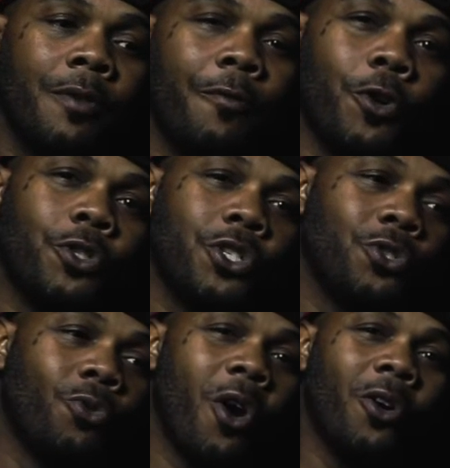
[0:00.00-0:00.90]
versus
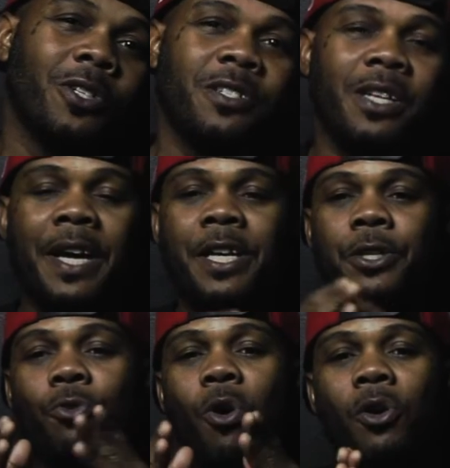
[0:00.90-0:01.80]
New Orleans. Like
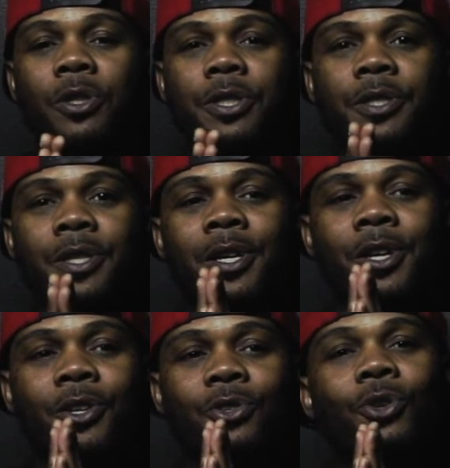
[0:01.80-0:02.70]
in New Orleans,
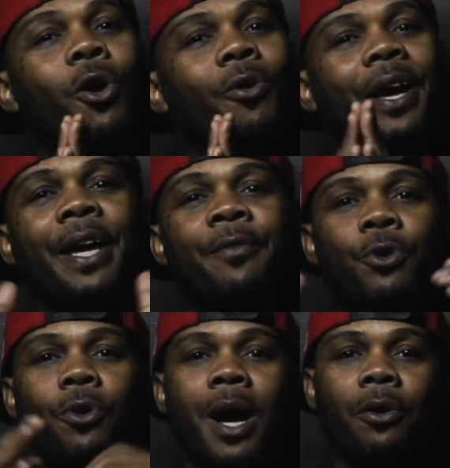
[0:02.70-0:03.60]
you don't have
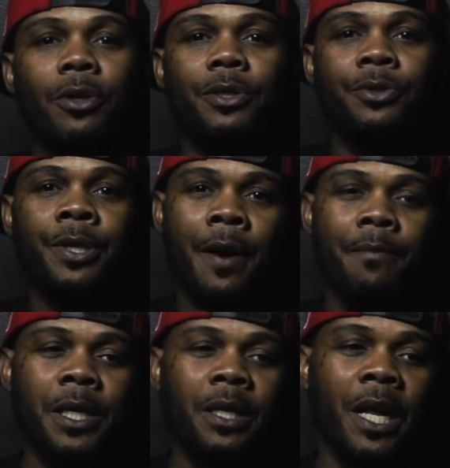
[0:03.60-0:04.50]
no outlet, you know what I mean?